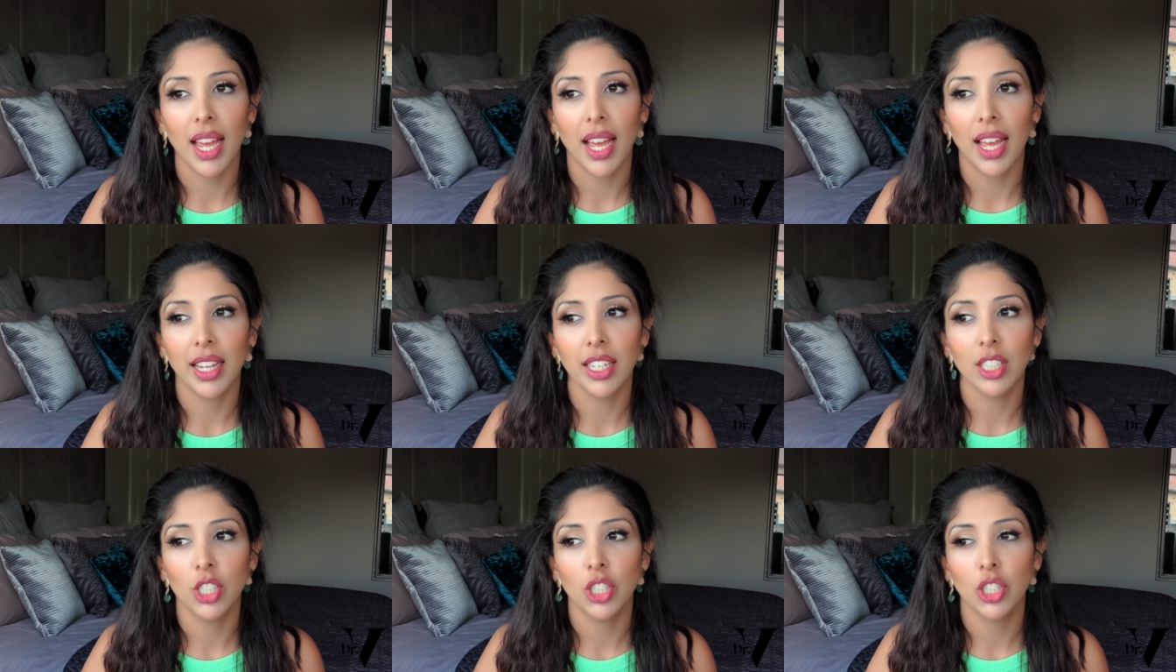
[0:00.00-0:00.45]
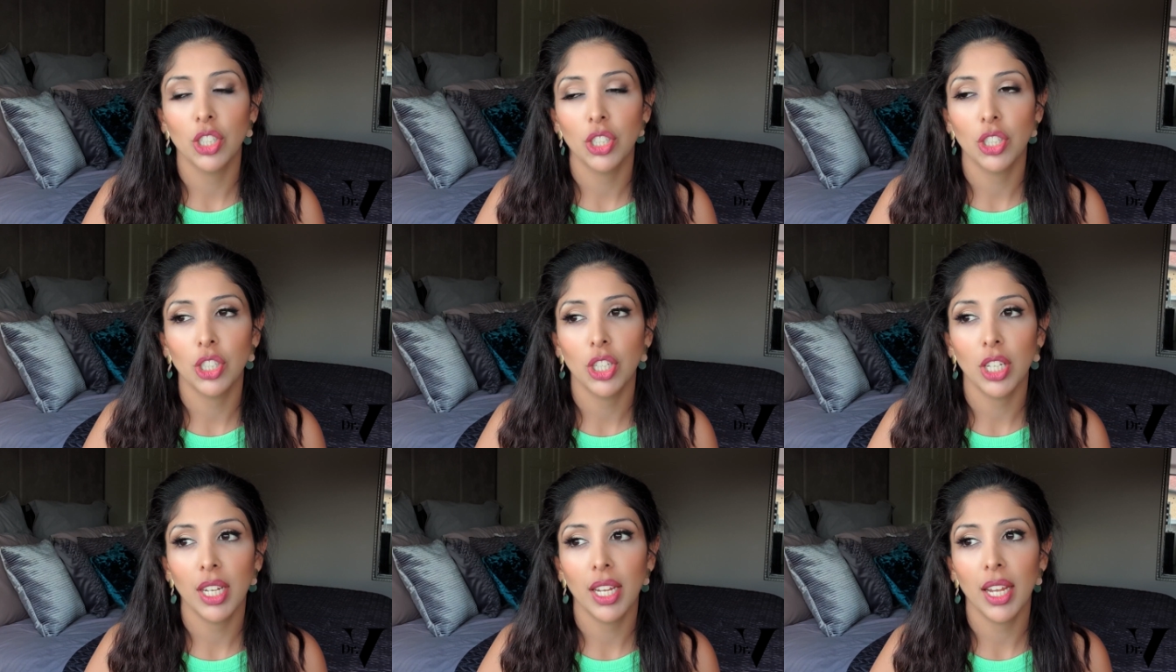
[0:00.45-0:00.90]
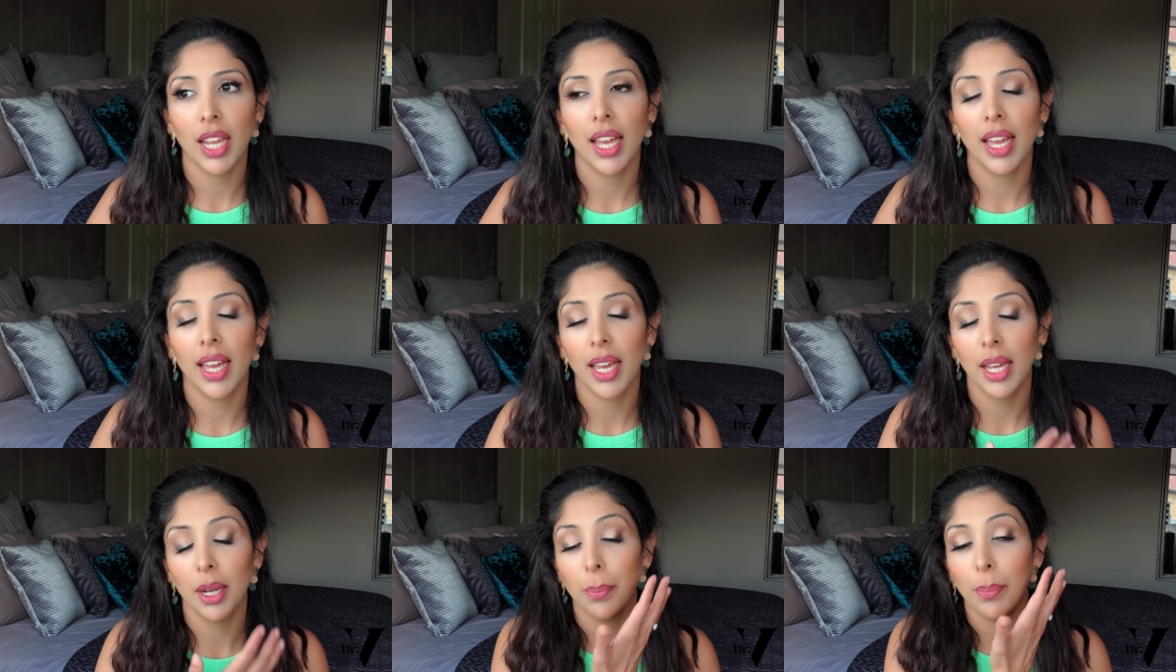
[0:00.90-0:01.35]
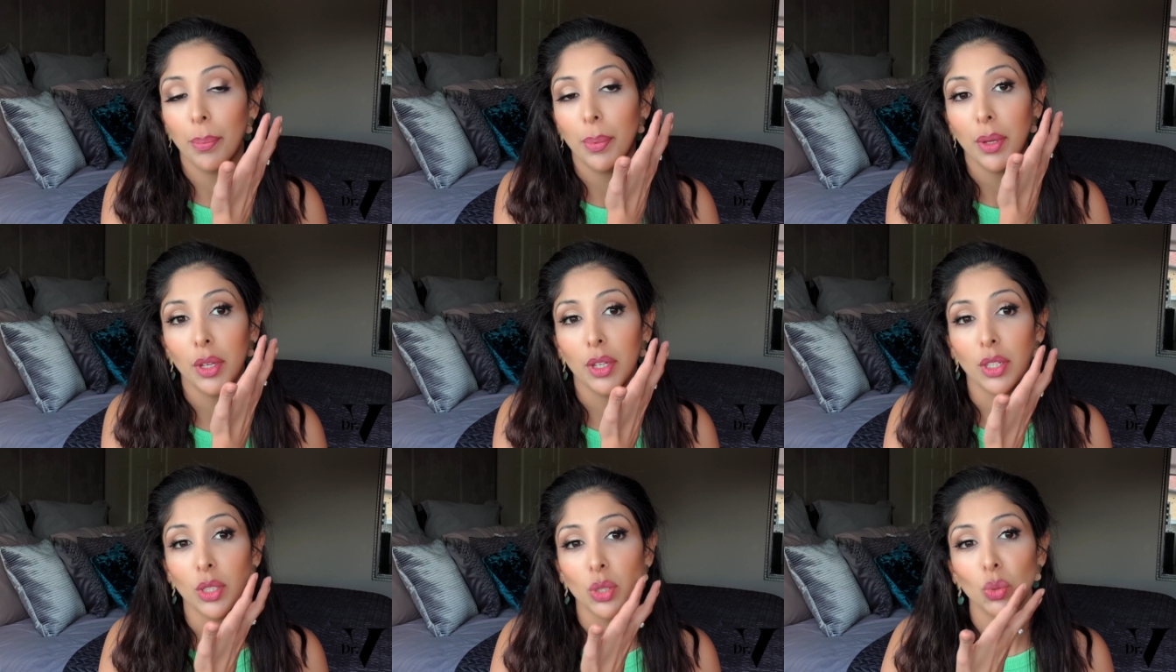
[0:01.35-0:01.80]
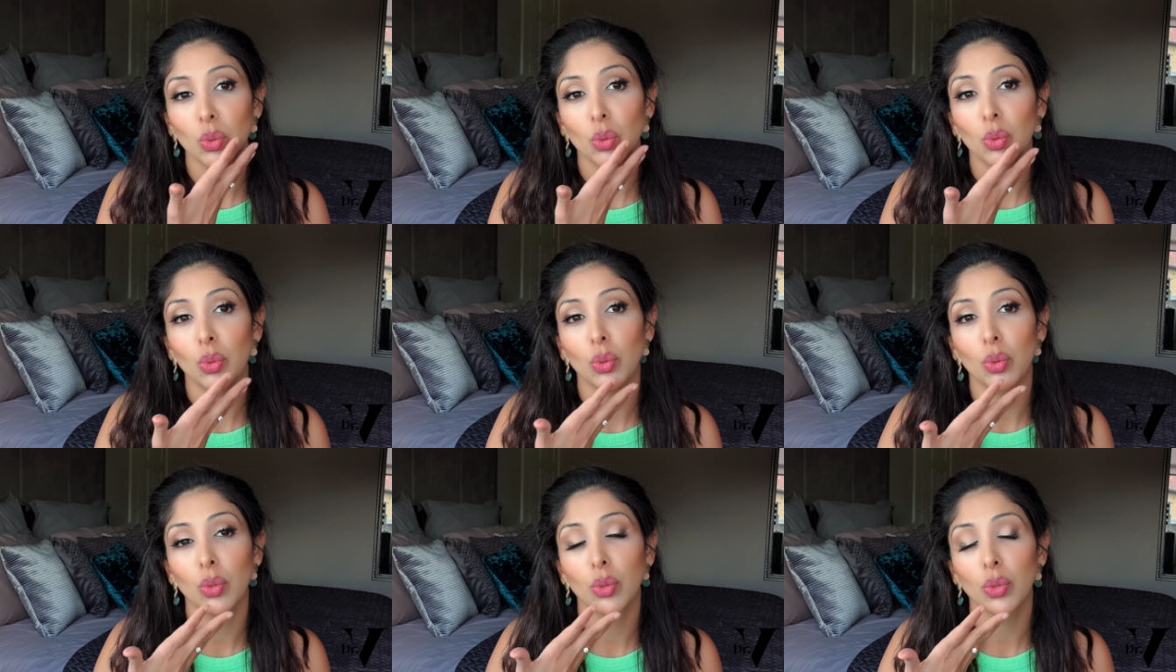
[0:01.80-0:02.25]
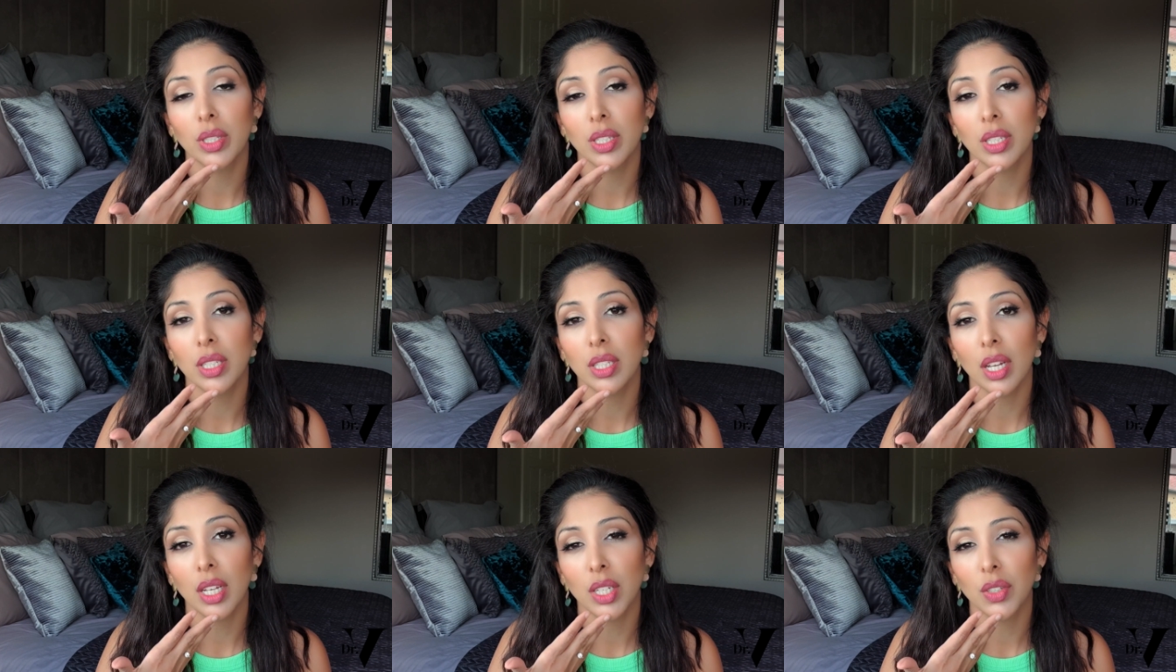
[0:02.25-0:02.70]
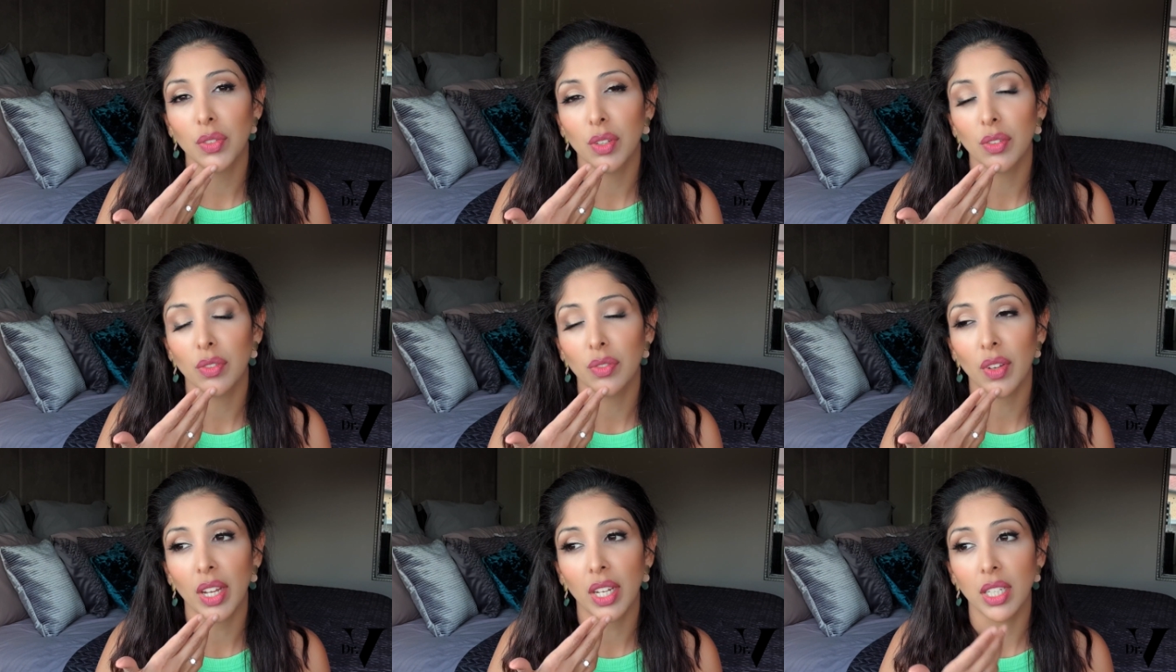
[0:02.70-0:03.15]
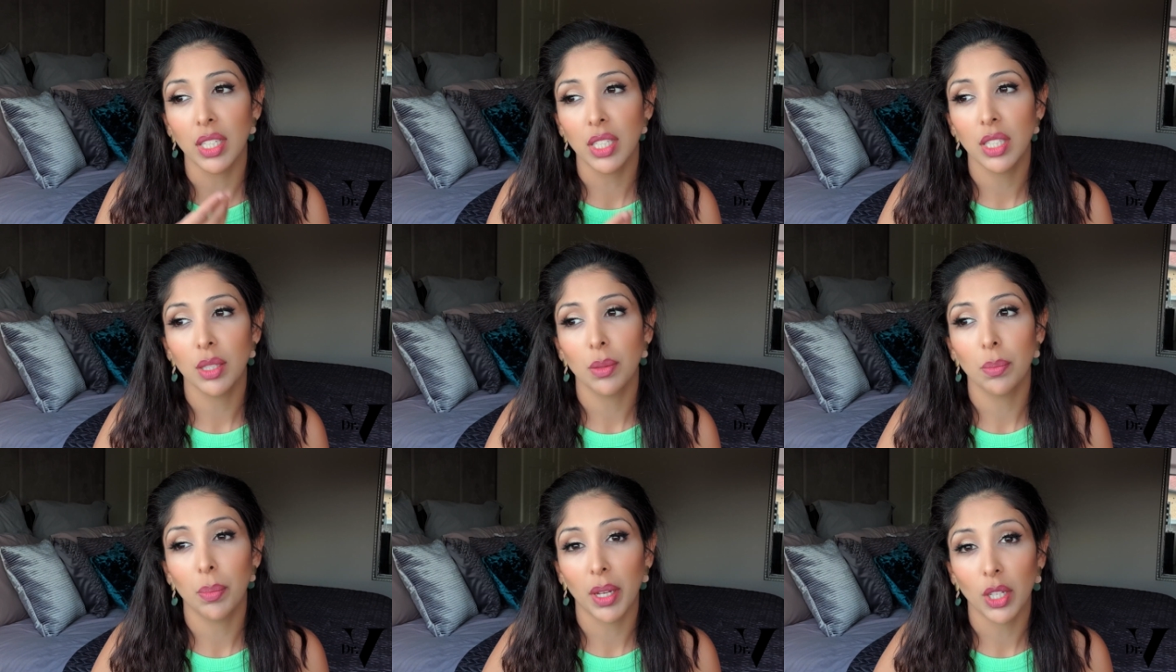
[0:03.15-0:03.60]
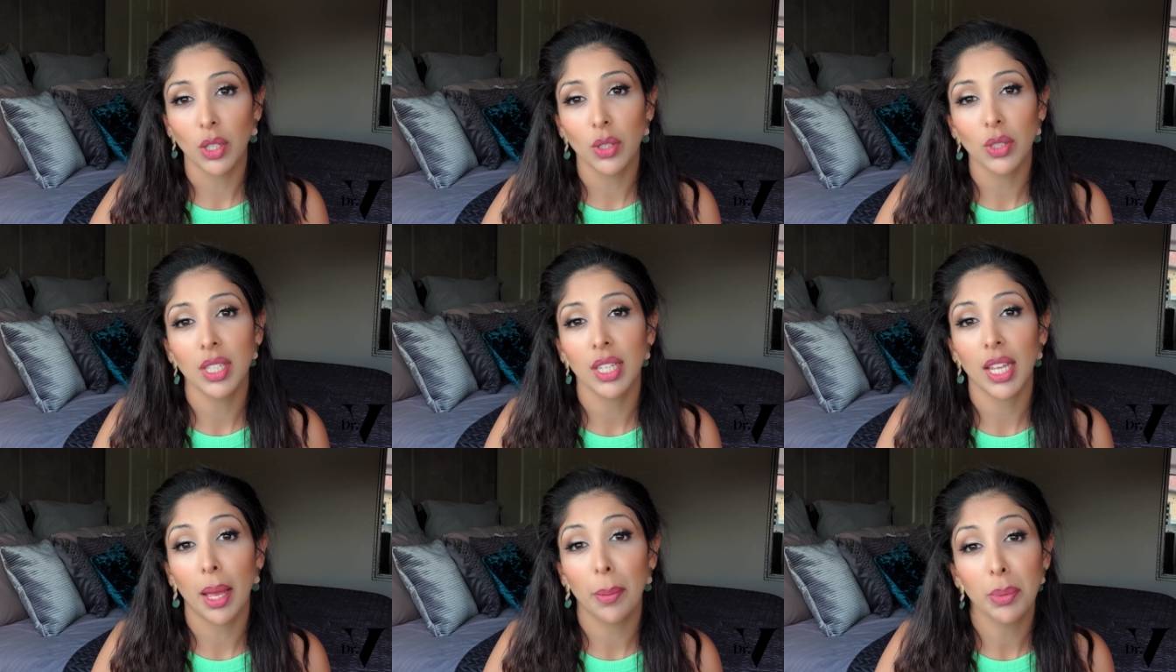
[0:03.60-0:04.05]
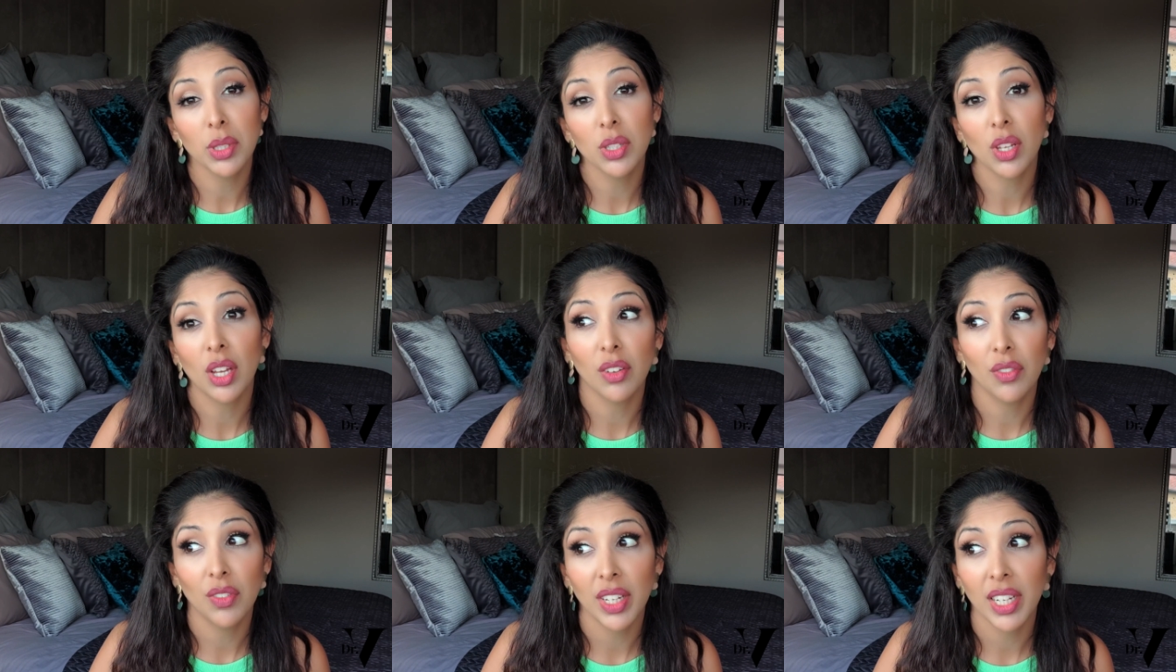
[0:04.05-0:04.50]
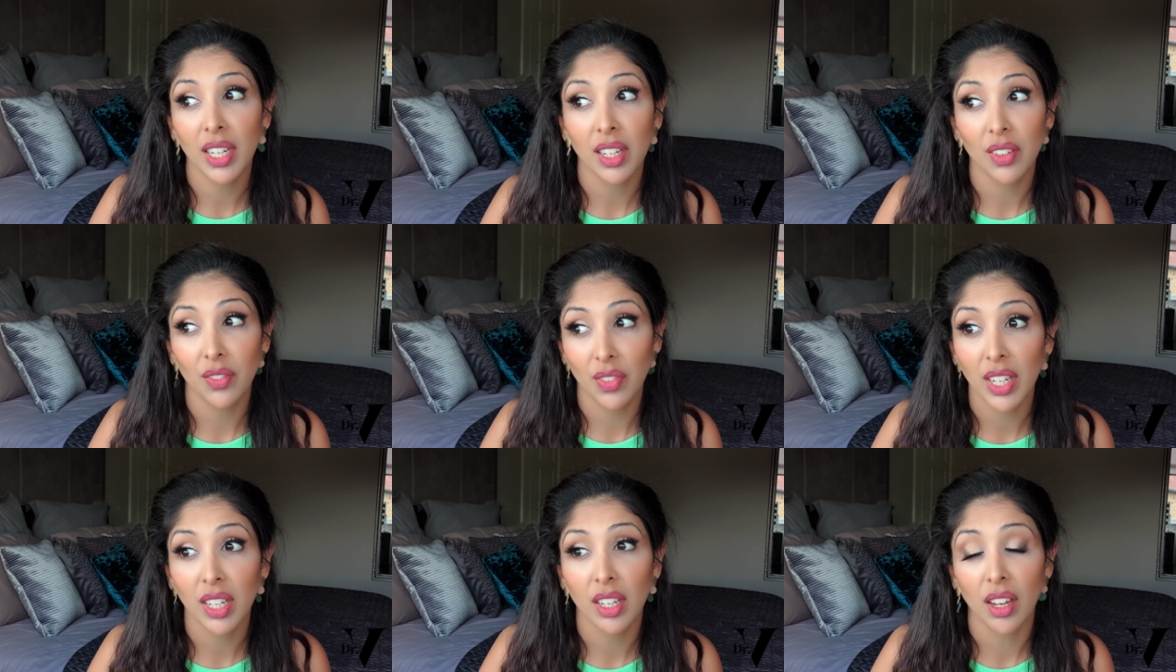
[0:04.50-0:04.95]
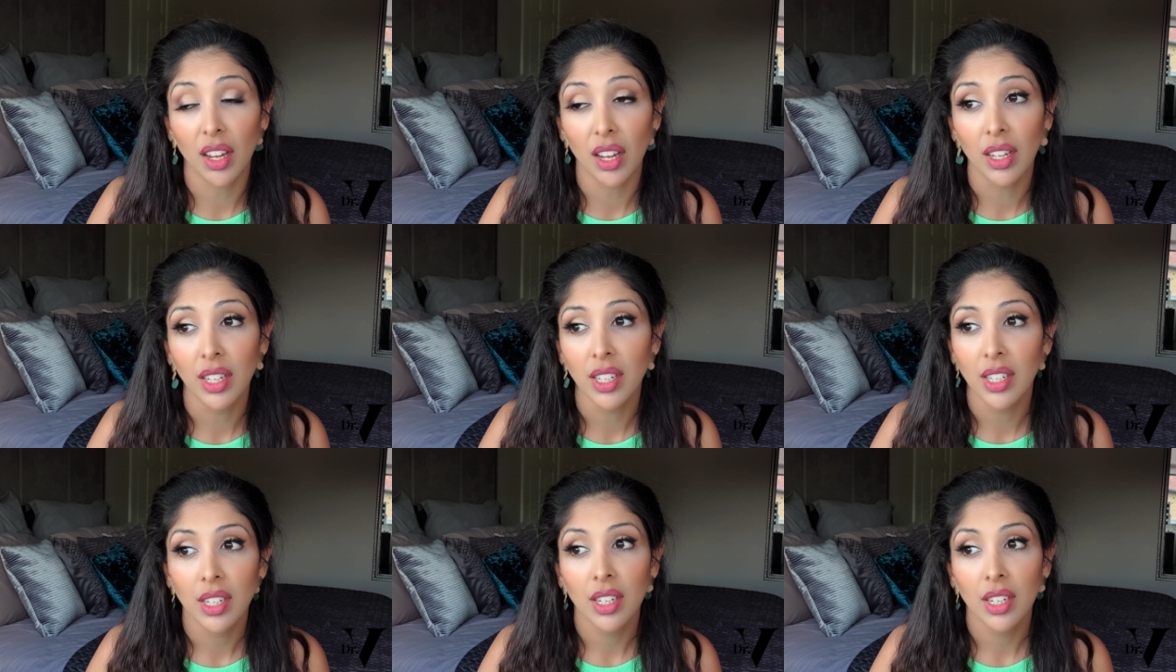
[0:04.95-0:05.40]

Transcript: and she had burnt all this side of her face by using apple cider vin- vinegar